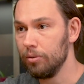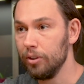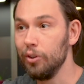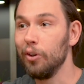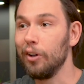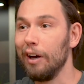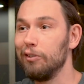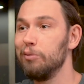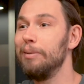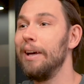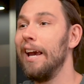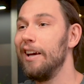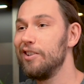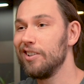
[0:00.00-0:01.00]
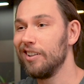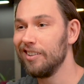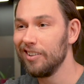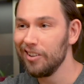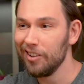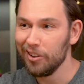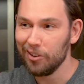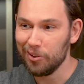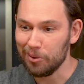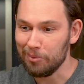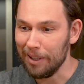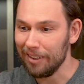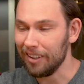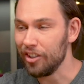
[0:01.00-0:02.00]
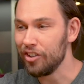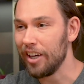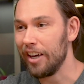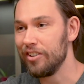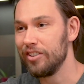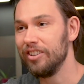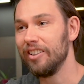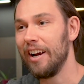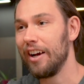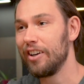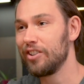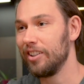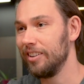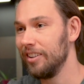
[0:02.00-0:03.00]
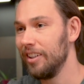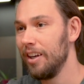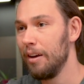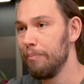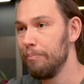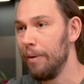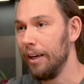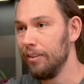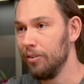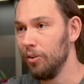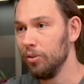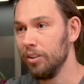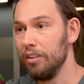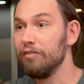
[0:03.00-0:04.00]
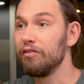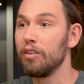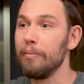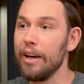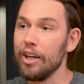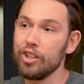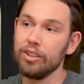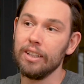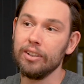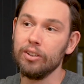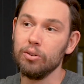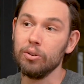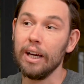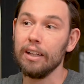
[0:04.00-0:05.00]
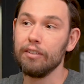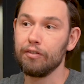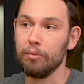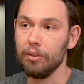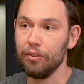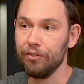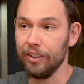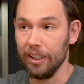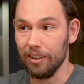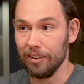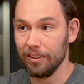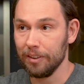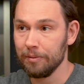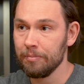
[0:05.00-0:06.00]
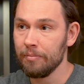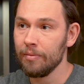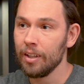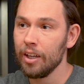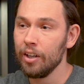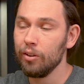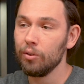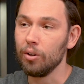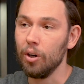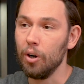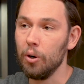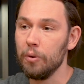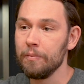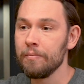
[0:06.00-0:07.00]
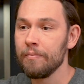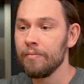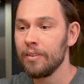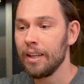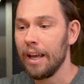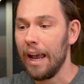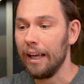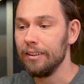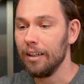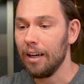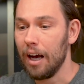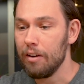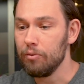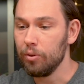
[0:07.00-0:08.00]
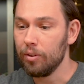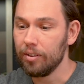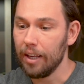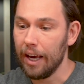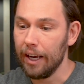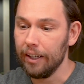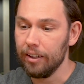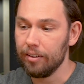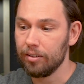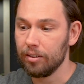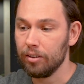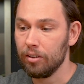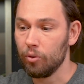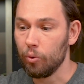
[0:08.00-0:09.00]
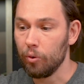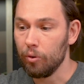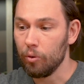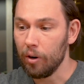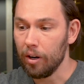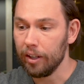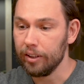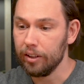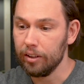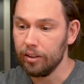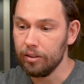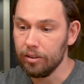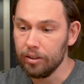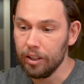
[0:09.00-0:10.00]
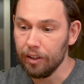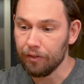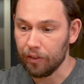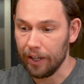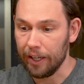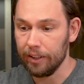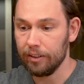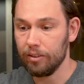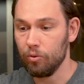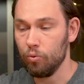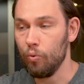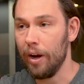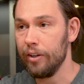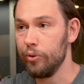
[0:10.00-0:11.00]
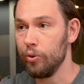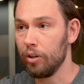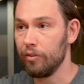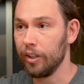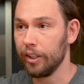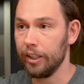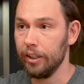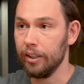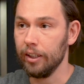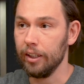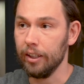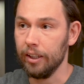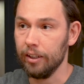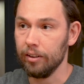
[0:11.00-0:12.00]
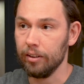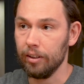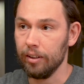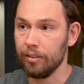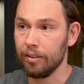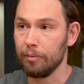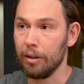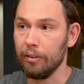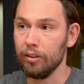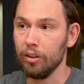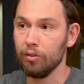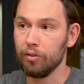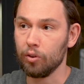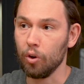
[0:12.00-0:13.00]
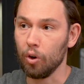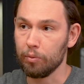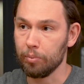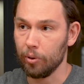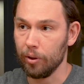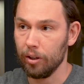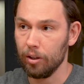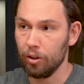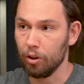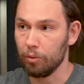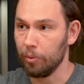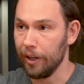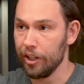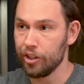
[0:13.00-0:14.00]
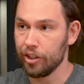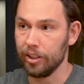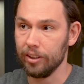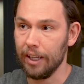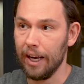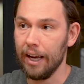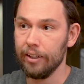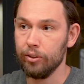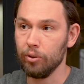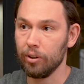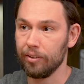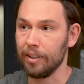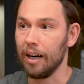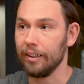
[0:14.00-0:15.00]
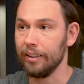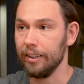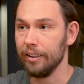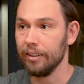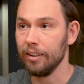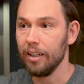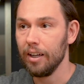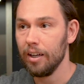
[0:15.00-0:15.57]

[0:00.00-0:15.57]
you have to be agile to basically change direction based on the information that you get from the field. So, and I would say it's really different when you are working in some kind of corporation and you are starting